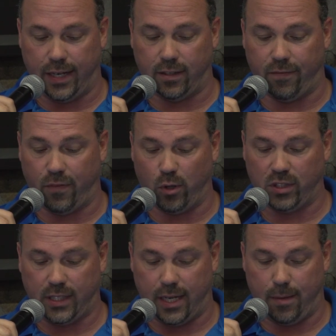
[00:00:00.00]
take the
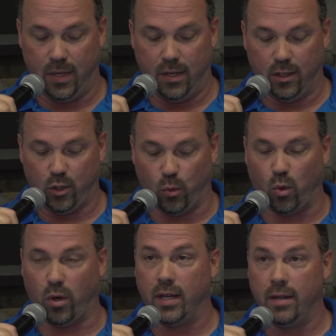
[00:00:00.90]
first step
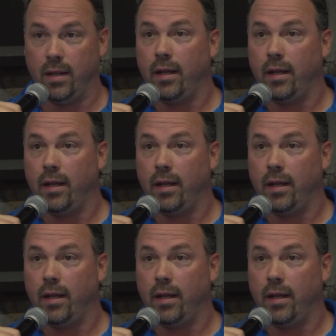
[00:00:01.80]
toward